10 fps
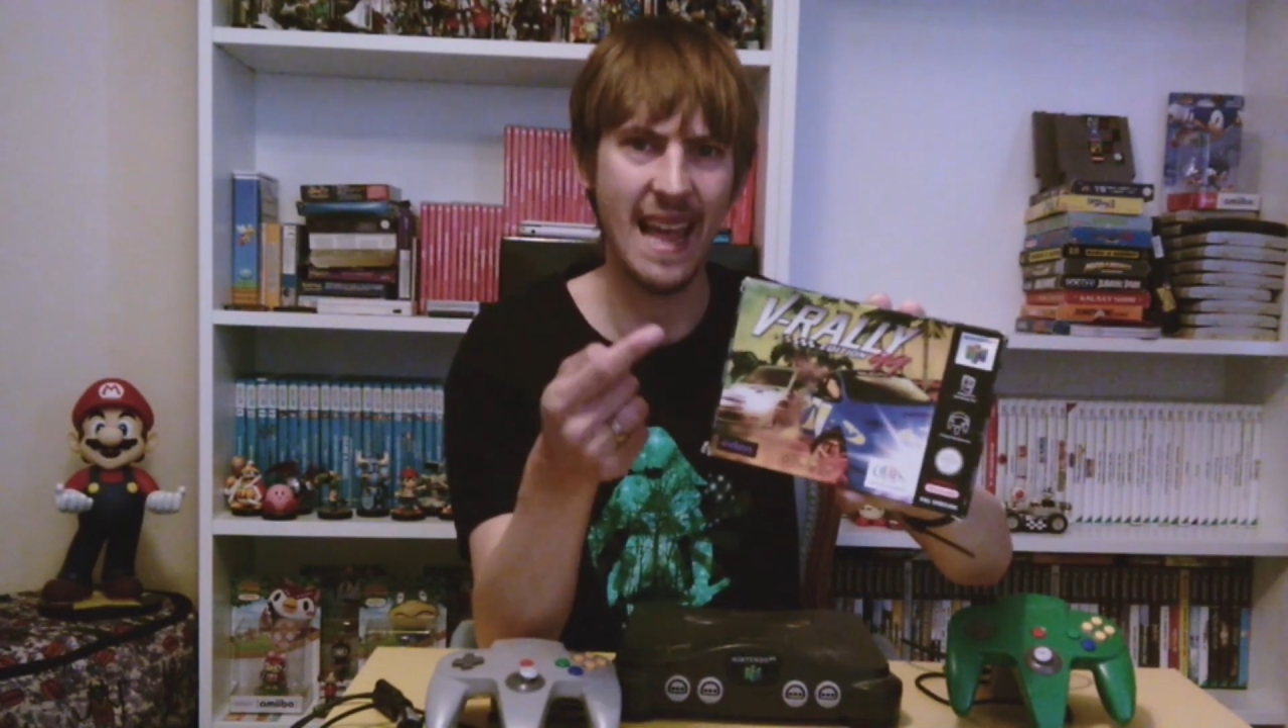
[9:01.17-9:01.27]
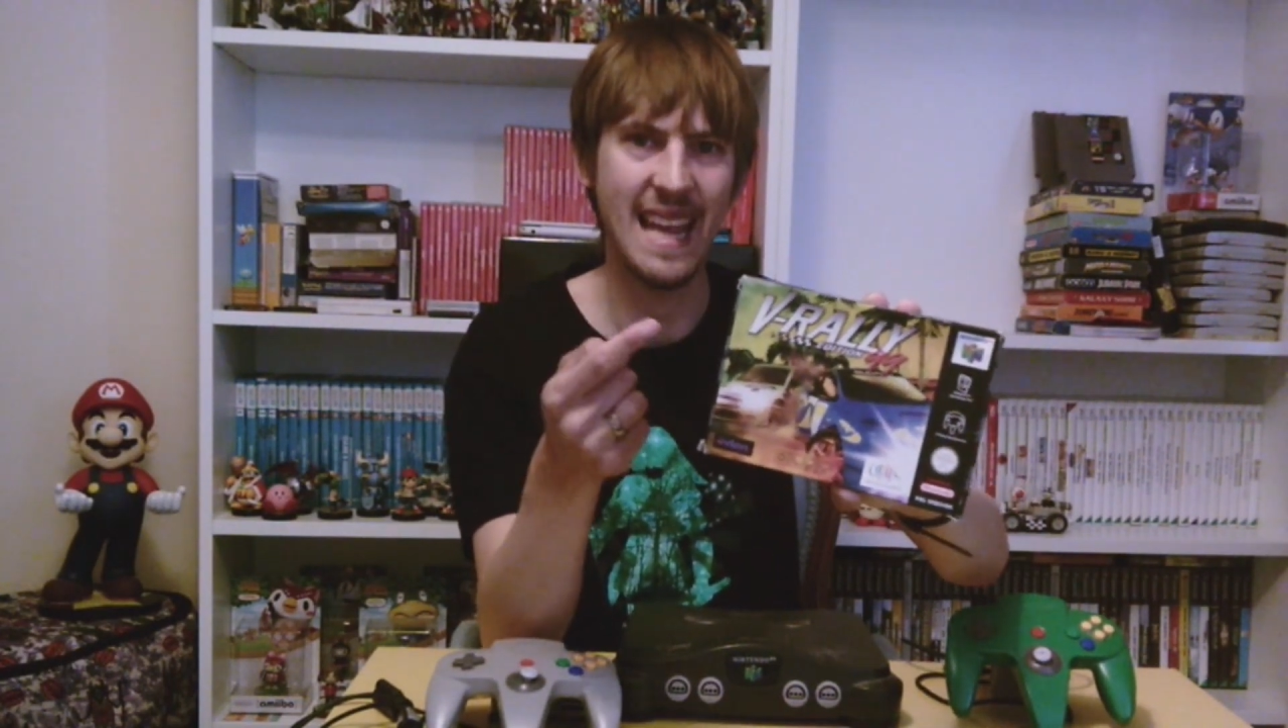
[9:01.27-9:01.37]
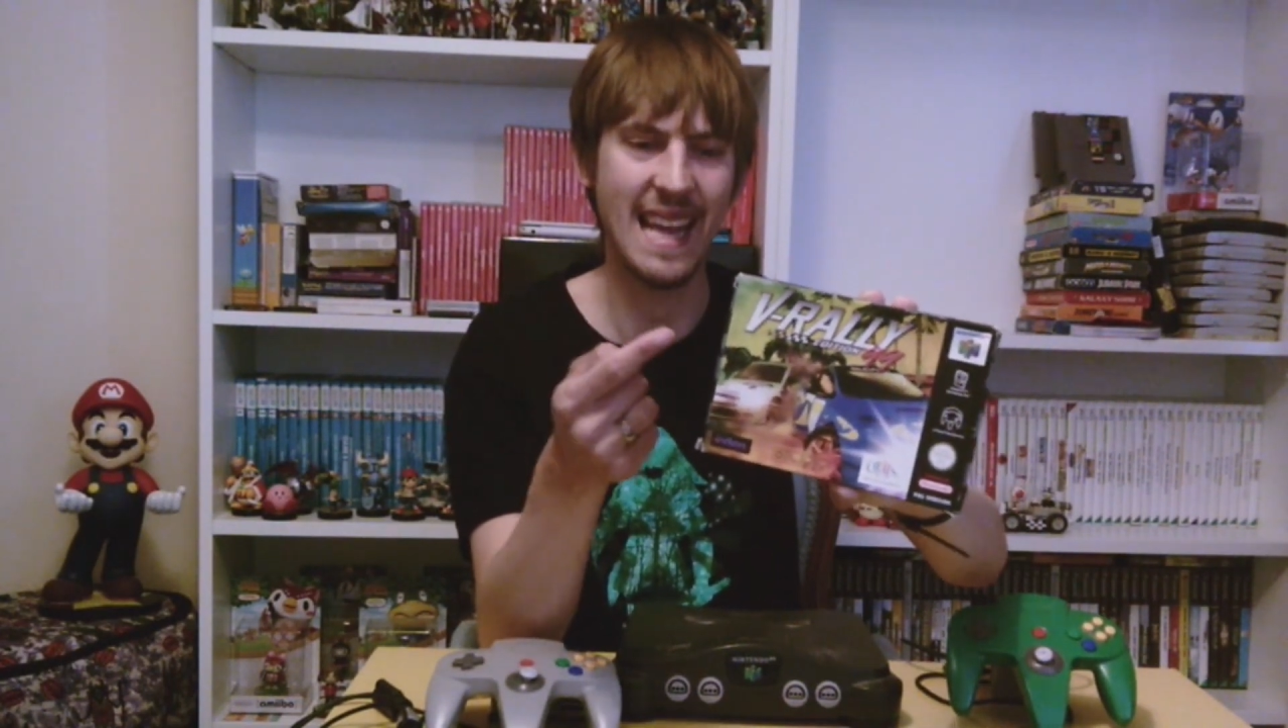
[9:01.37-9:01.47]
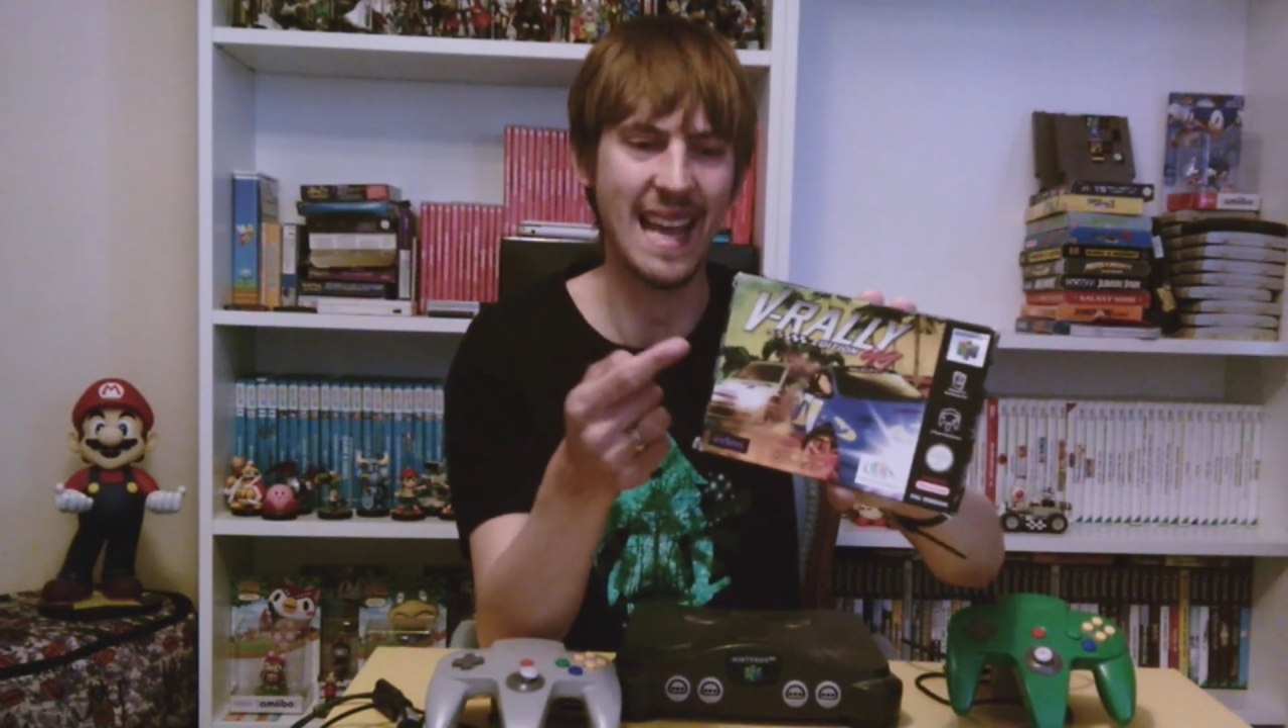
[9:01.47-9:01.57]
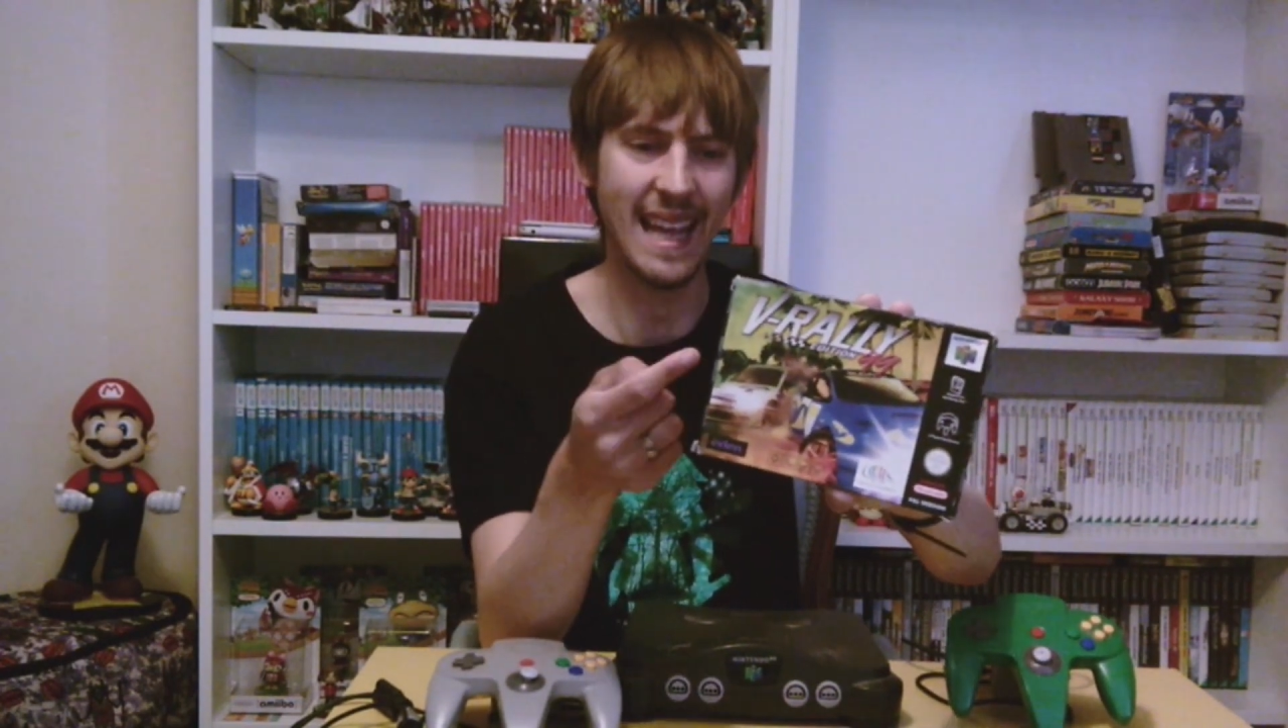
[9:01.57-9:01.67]

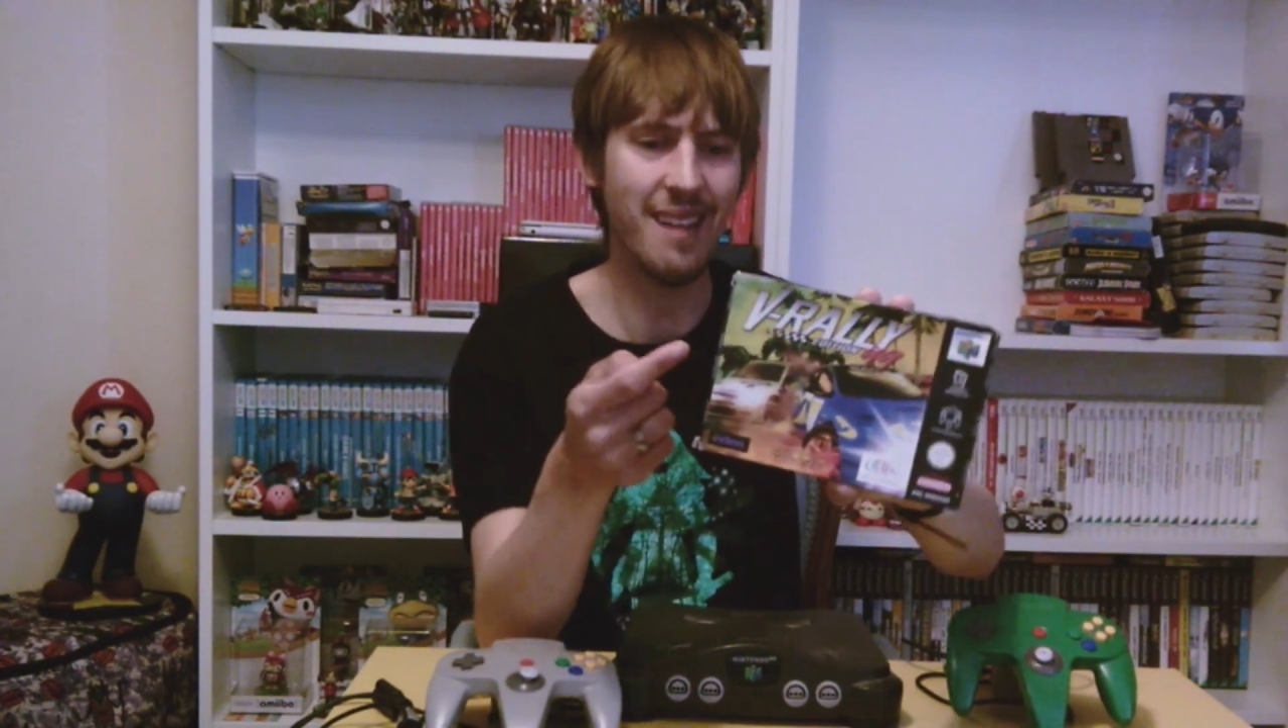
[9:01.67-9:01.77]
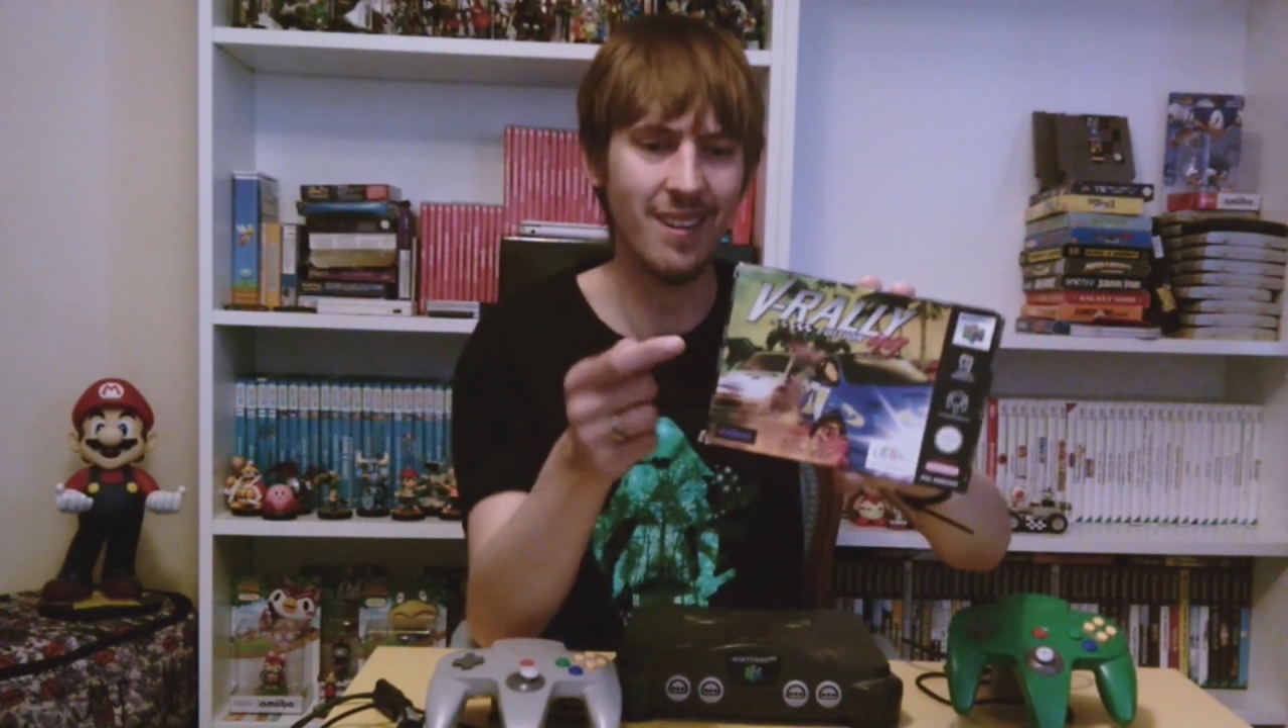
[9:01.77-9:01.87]
playing it.